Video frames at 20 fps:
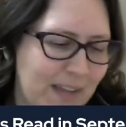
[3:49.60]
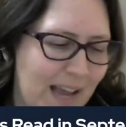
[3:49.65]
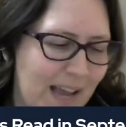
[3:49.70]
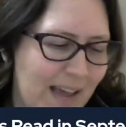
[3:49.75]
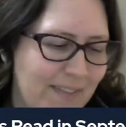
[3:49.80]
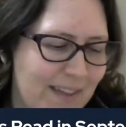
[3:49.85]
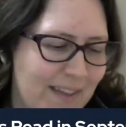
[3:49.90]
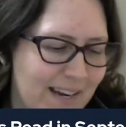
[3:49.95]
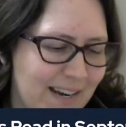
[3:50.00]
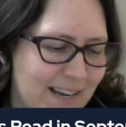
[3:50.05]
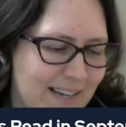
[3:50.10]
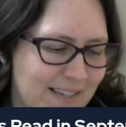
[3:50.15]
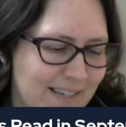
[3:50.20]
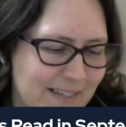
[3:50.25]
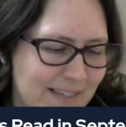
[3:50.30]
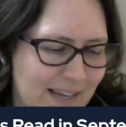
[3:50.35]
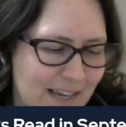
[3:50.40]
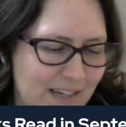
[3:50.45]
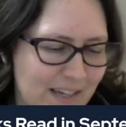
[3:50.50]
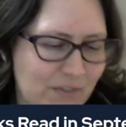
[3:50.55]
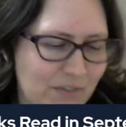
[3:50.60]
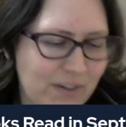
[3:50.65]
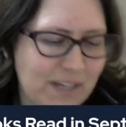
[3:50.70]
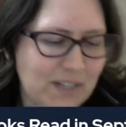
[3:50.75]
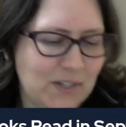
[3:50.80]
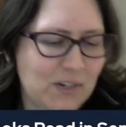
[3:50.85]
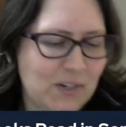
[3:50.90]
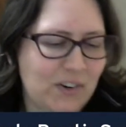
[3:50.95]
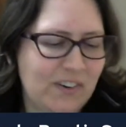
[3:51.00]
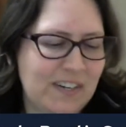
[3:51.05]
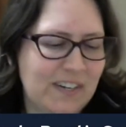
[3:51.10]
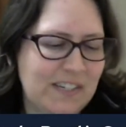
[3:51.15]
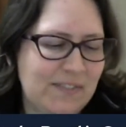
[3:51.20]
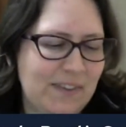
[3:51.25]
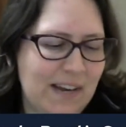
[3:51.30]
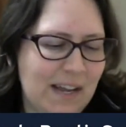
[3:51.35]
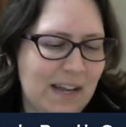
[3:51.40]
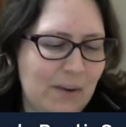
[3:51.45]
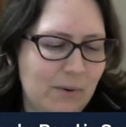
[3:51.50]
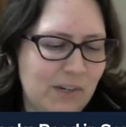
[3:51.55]
And that is Korean Stories
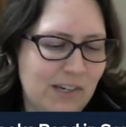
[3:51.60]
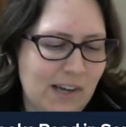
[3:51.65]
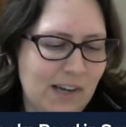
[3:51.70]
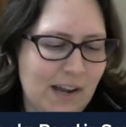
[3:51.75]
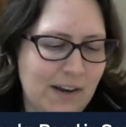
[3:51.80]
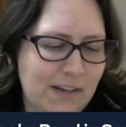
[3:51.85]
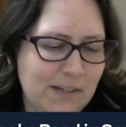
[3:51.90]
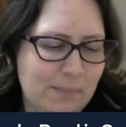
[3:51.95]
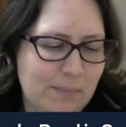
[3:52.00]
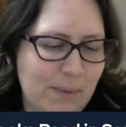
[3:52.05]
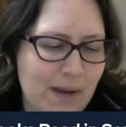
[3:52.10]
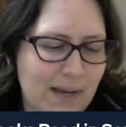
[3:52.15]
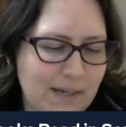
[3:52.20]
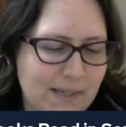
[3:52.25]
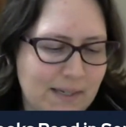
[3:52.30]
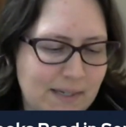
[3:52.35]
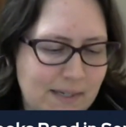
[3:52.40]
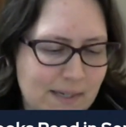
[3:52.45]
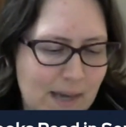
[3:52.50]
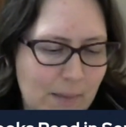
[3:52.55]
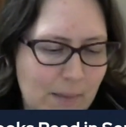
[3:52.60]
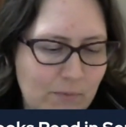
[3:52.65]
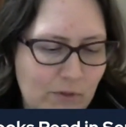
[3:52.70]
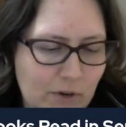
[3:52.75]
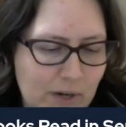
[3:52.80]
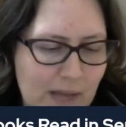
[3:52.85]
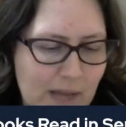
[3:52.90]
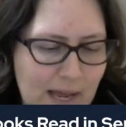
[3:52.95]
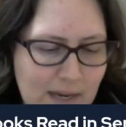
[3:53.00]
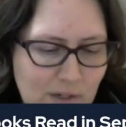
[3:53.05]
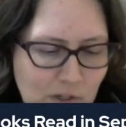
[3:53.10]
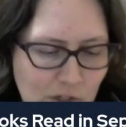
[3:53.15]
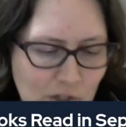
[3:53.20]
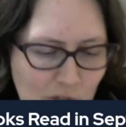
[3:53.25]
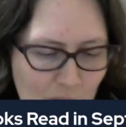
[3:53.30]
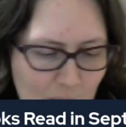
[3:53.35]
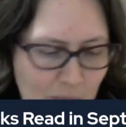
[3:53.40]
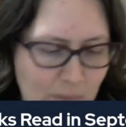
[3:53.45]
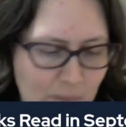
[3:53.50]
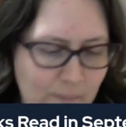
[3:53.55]
for Language Learners by Damron and
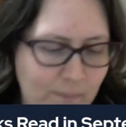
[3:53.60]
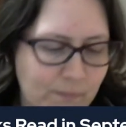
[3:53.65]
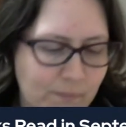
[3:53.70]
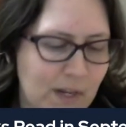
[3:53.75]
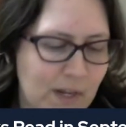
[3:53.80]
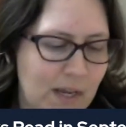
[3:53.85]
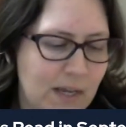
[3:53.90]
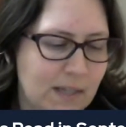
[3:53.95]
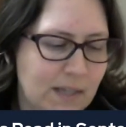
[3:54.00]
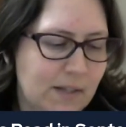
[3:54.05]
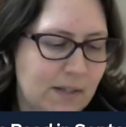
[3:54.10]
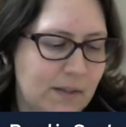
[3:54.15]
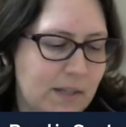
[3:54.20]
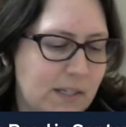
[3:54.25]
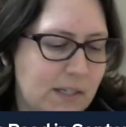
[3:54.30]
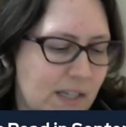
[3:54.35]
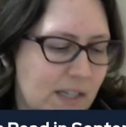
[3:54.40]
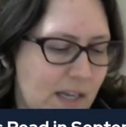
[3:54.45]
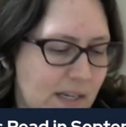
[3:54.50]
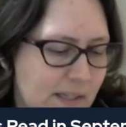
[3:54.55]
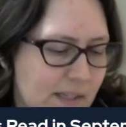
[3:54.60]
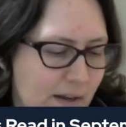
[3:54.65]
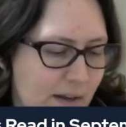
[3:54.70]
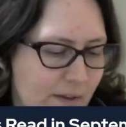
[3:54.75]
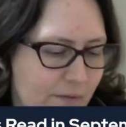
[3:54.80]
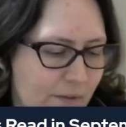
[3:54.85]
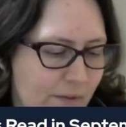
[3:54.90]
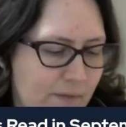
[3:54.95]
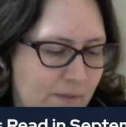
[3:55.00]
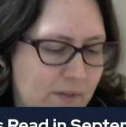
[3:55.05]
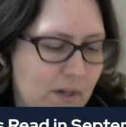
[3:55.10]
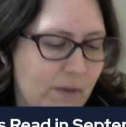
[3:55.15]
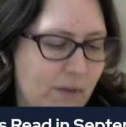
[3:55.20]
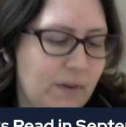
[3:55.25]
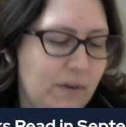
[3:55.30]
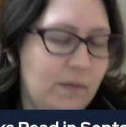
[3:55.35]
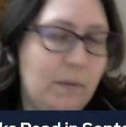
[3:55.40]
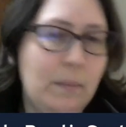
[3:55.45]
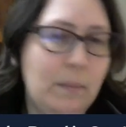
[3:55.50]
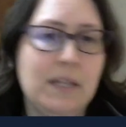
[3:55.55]
Yo. So this is a 5-star
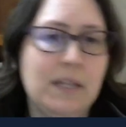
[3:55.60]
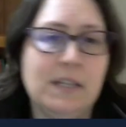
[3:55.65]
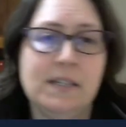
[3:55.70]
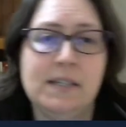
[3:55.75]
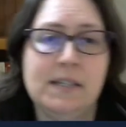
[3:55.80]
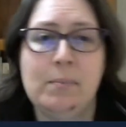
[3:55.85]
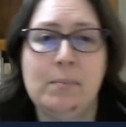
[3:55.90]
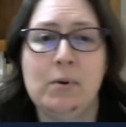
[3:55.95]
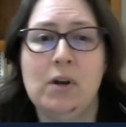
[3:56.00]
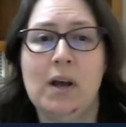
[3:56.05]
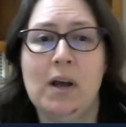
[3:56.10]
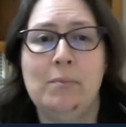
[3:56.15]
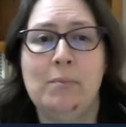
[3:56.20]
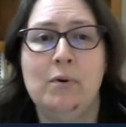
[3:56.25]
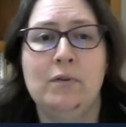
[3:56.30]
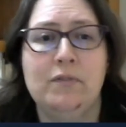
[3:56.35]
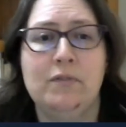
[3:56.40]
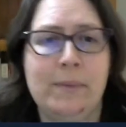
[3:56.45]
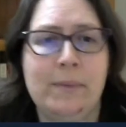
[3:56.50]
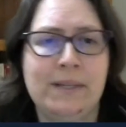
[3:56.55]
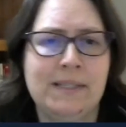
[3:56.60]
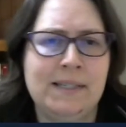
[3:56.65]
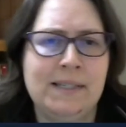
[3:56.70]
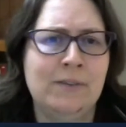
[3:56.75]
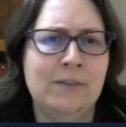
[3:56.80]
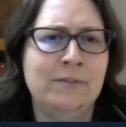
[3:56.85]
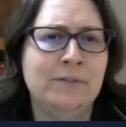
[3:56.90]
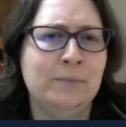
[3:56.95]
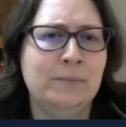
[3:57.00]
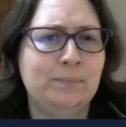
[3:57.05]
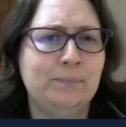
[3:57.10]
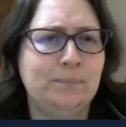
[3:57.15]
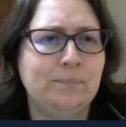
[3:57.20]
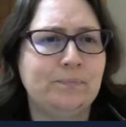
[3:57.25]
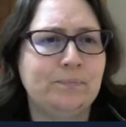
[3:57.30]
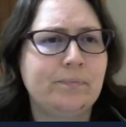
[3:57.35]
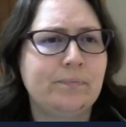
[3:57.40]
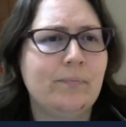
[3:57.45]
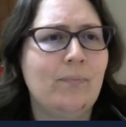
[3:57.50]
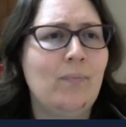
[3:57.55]
read for me. This is a book I bought for myself.
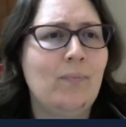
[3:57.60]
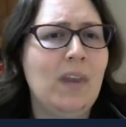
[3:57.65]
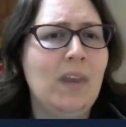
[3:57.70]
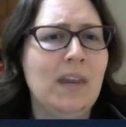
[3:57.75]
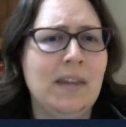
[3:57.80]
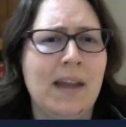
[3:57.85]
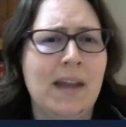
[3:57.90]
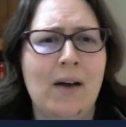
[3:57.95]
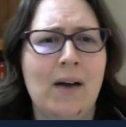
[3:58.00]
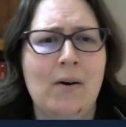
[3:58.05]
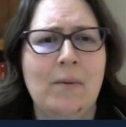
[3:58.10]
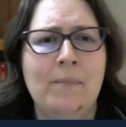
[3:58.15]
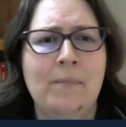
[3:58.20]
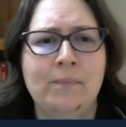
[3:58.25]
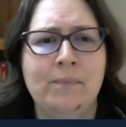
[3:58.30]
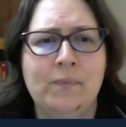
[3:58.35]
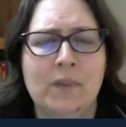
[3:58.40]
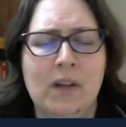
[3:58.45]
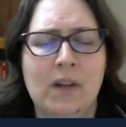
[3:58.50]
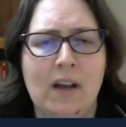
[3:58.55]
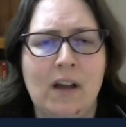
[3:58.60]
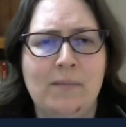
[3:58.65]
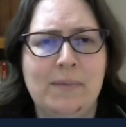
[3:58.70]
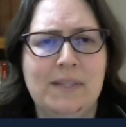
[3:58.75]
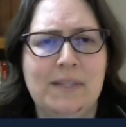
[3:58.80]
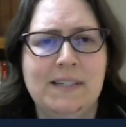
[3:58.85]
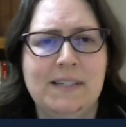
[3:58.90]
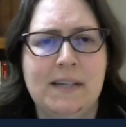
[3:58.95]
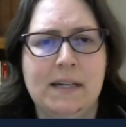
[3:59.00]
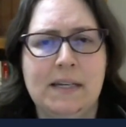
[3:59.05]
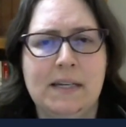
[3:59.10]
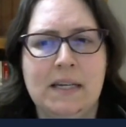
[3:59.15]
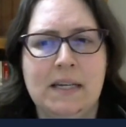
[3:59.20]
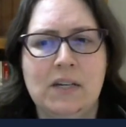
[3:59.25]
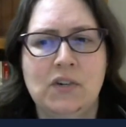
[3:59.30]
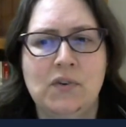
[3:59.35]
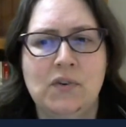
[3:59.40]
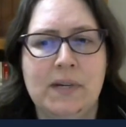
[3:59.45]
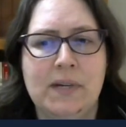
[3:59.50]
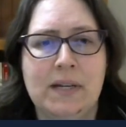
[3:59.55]
Now, I've been studying
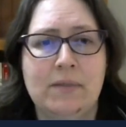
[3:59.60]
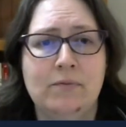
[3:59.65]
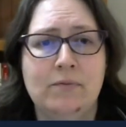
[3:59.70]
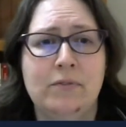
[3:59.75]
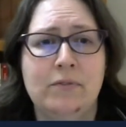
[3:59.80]
Korean